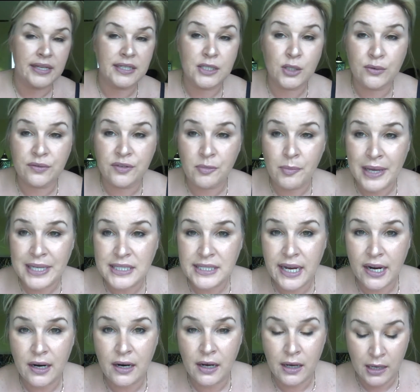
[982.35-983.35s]
so for
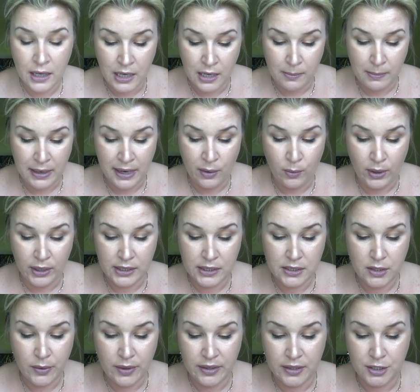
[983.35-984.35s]
mascara, I wanted to
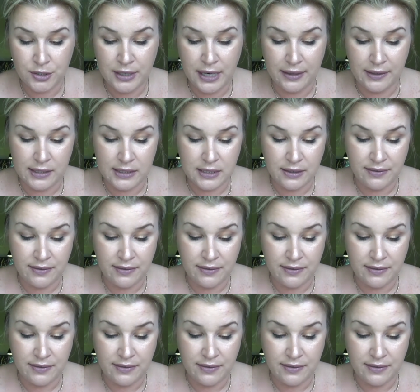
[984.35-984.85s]
go ahead and try this.